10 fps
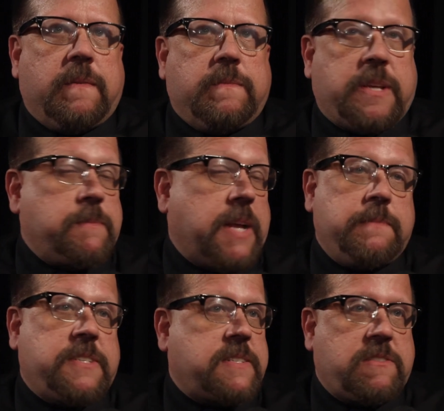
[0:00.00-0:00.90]

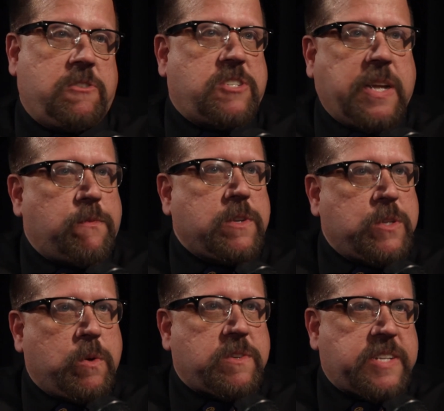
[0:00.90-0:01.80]
Sometimes there's several
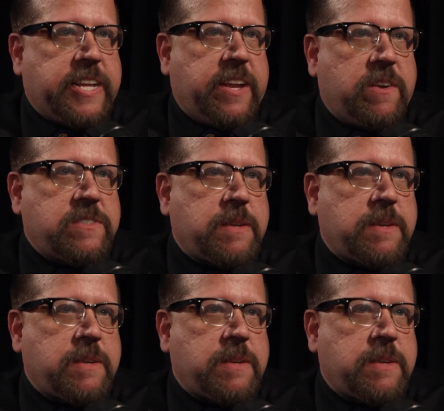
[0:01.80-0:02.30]
tours in a year.